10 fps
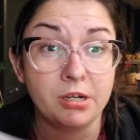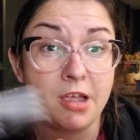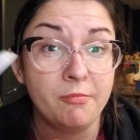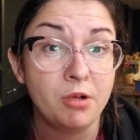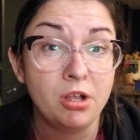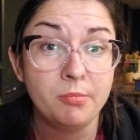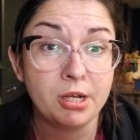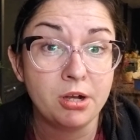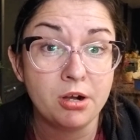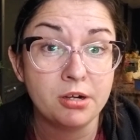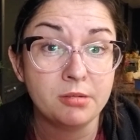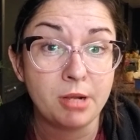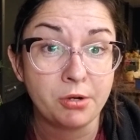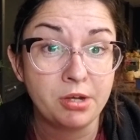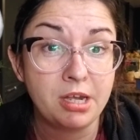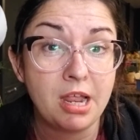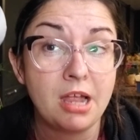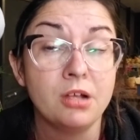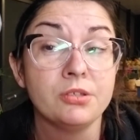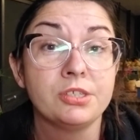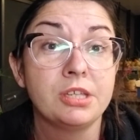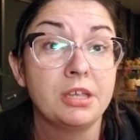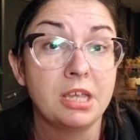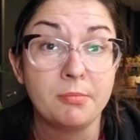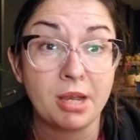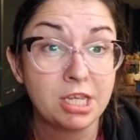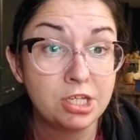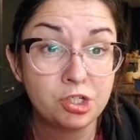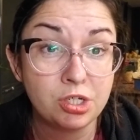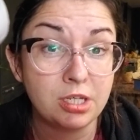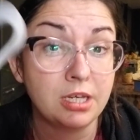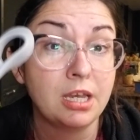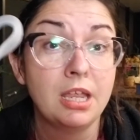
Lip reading: I have them all in my garden, my greenhouse, in my kitchen,